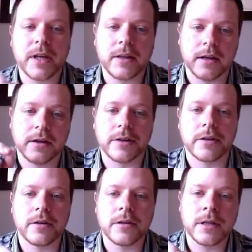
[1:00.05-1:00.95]
then
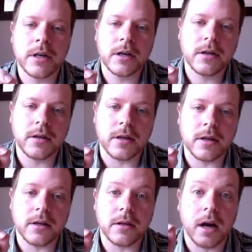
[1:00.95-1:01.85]
include
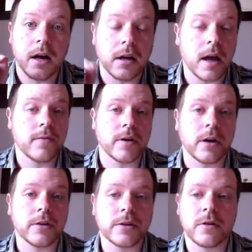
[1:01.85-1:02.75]
the
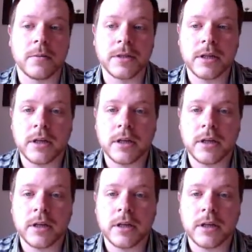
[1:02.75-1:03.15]
livereload script.